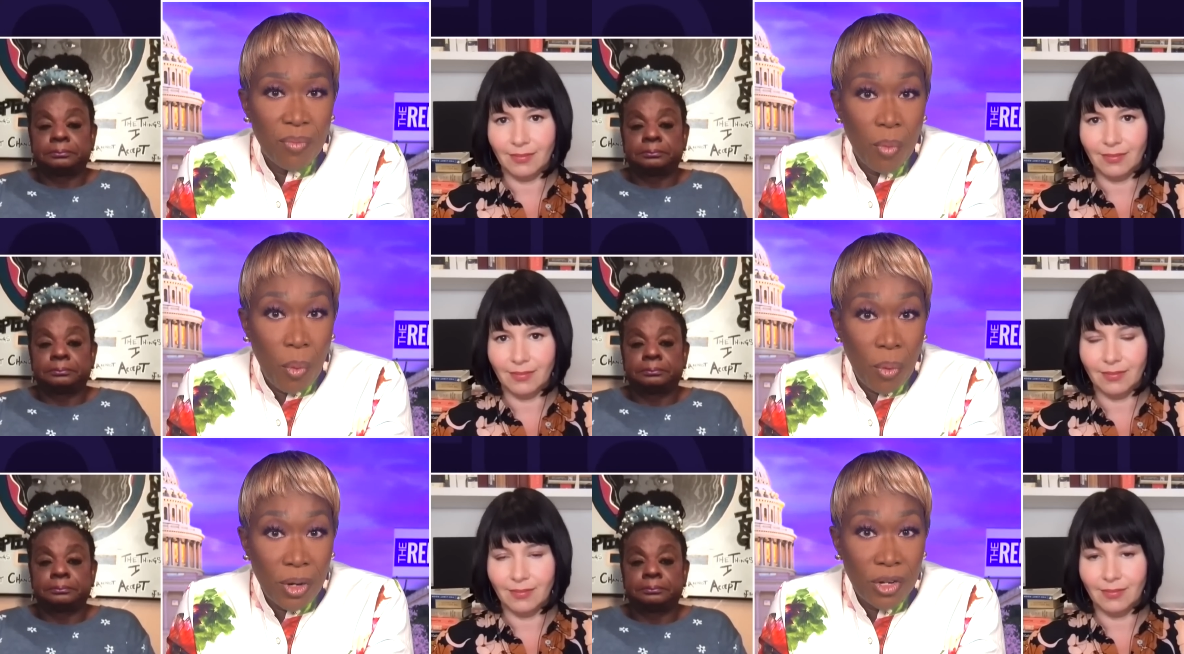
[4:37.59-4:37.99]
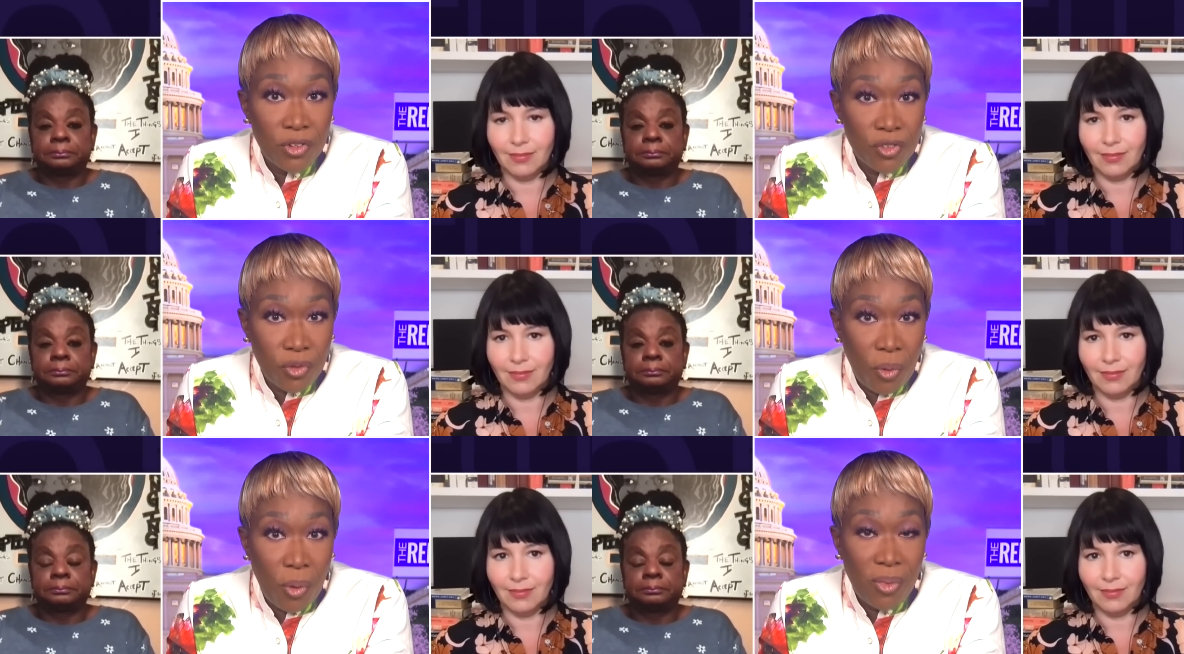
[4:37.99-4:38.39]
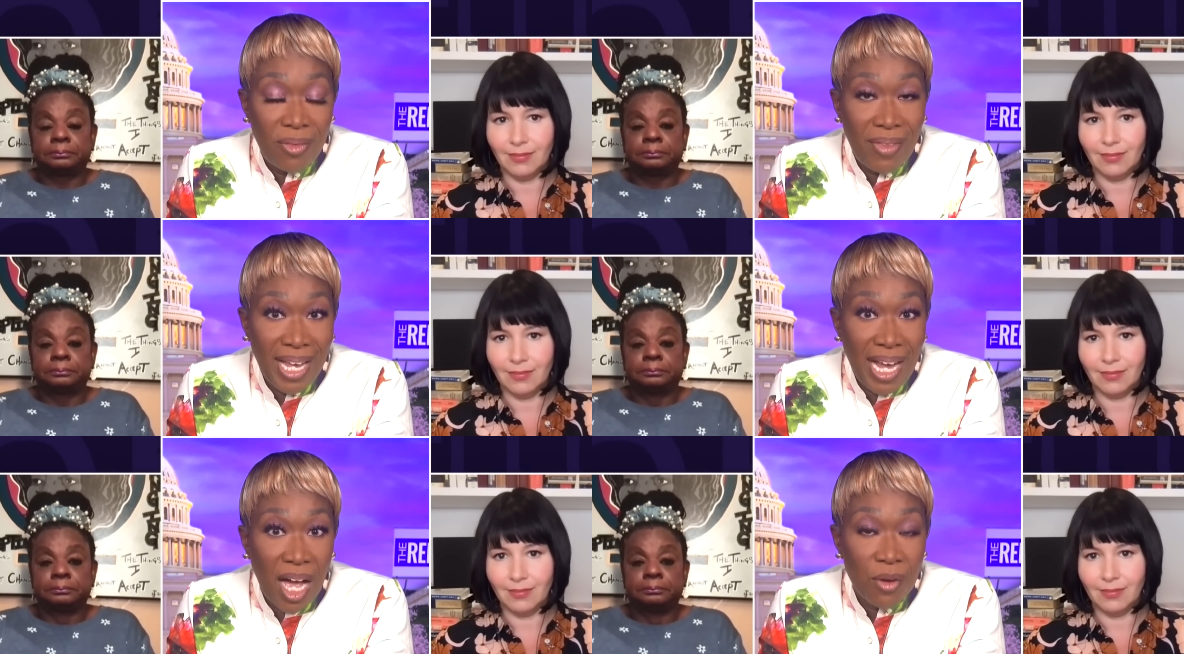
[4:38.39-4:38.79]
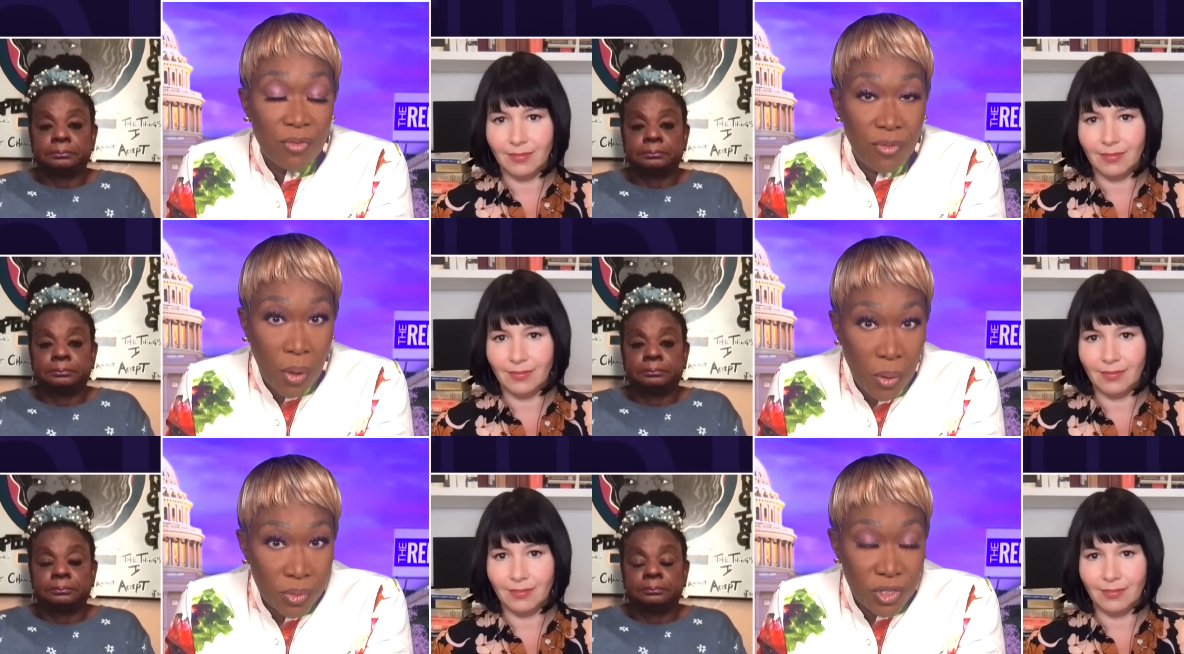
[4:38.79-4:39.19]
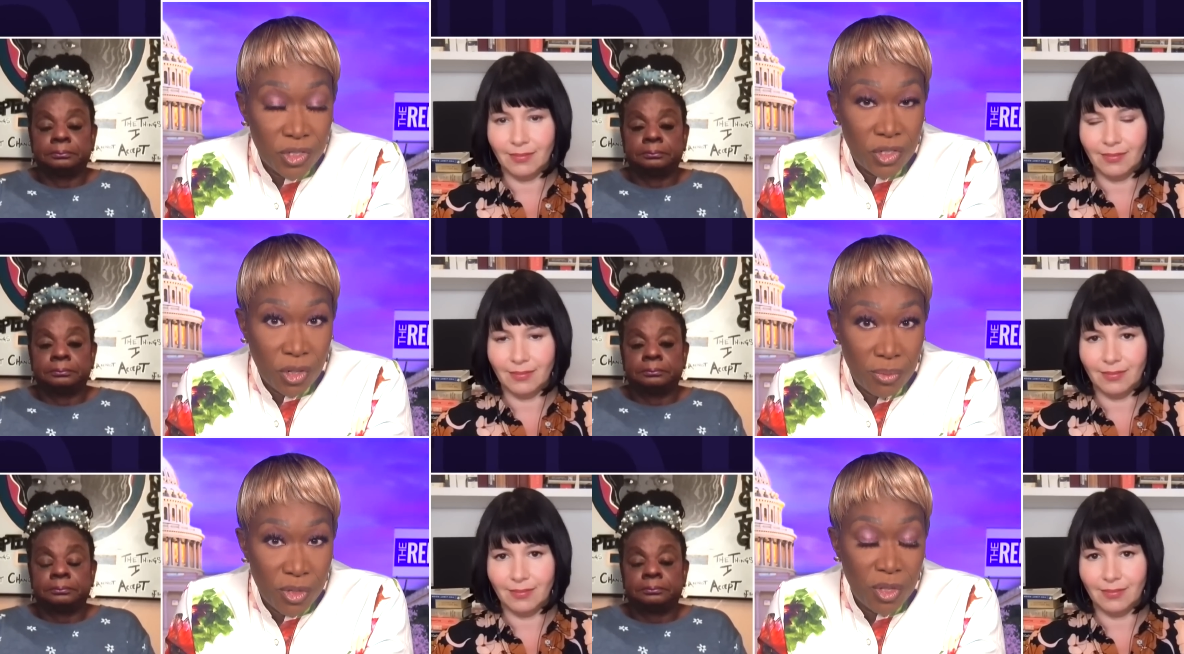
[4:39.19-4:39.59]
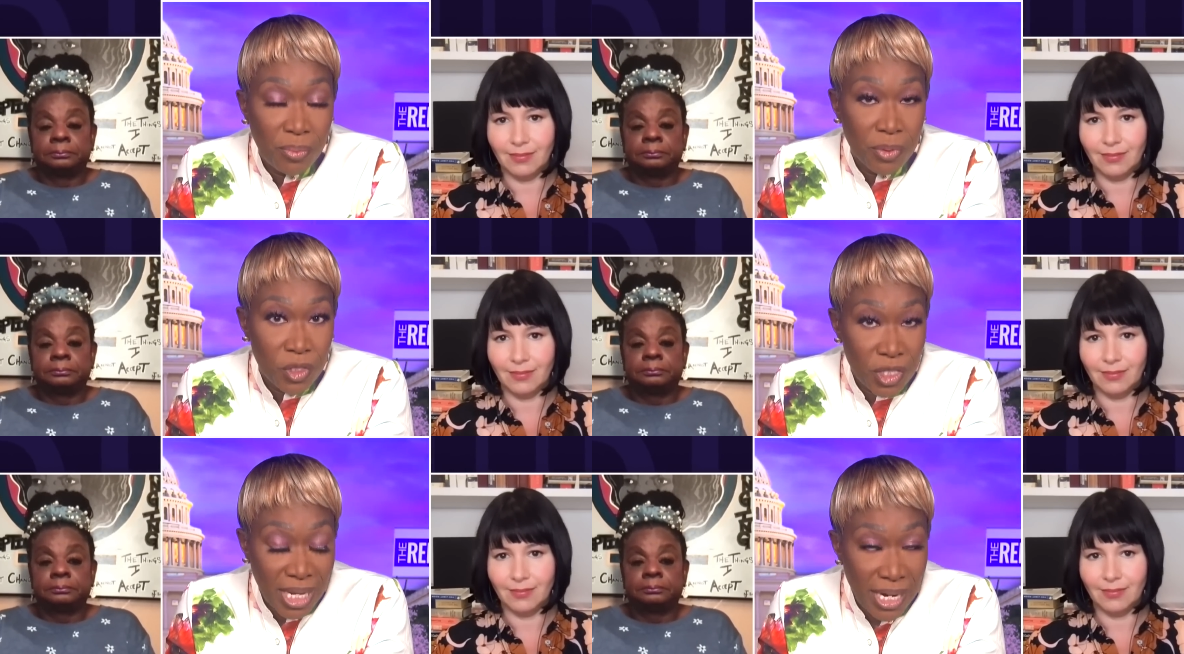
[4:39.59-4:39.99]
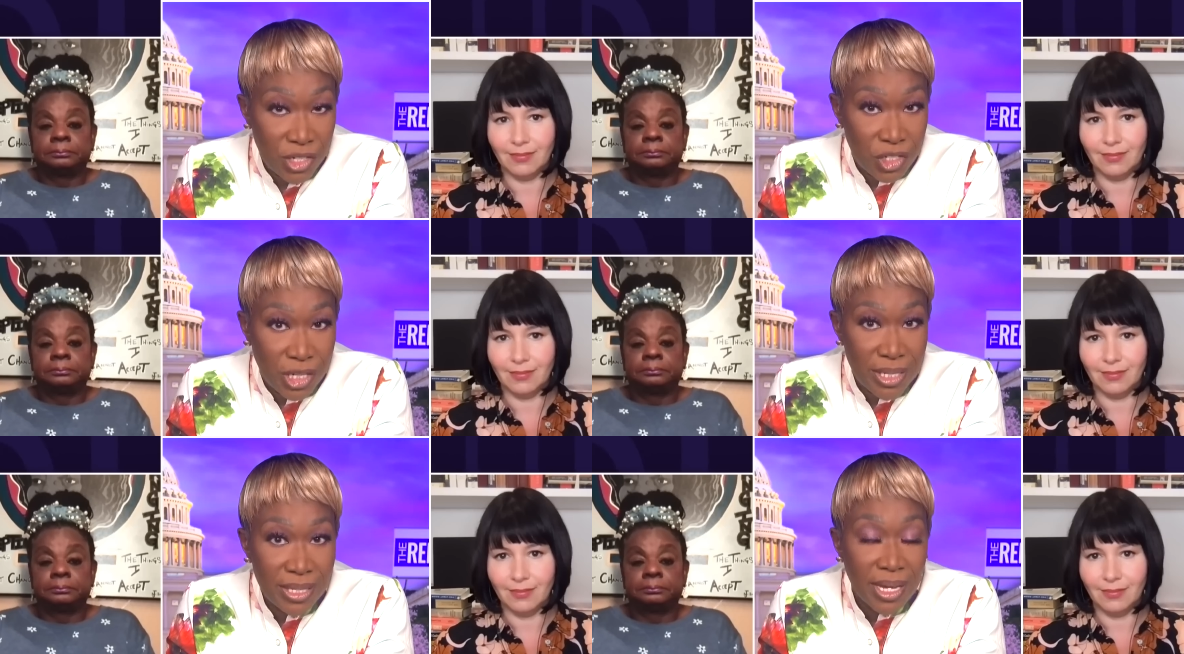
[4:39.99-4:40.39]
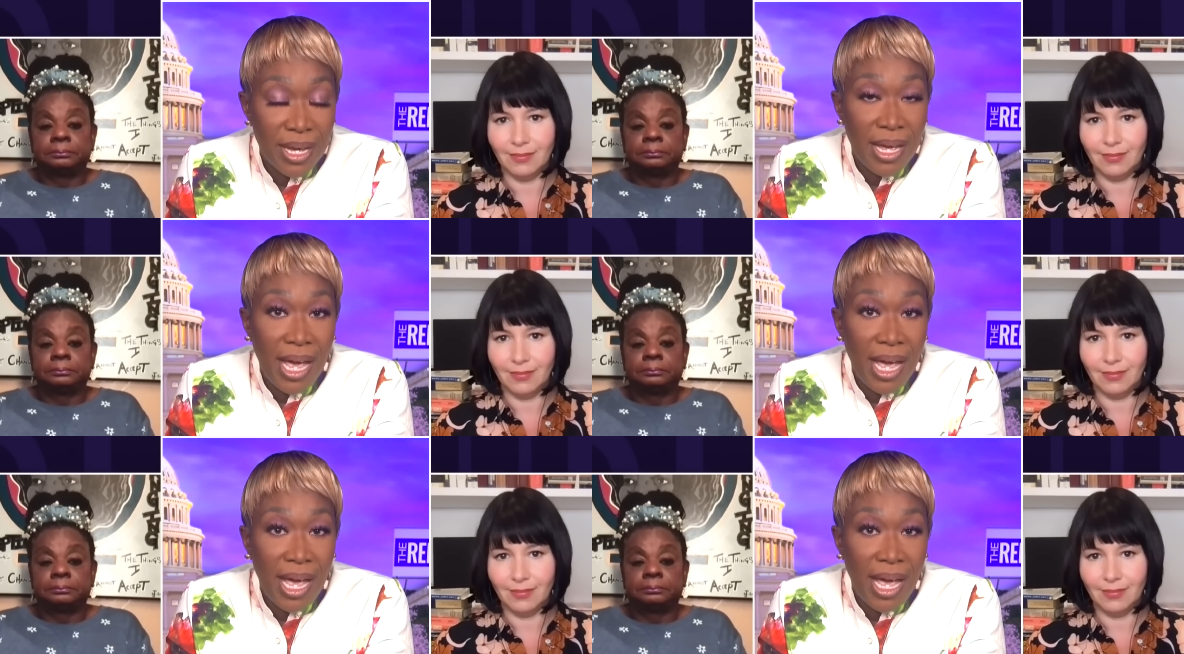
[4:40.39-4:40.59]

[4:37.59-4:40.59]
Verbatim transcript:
Speaker 1: more control than they got votes in terms of the percentages,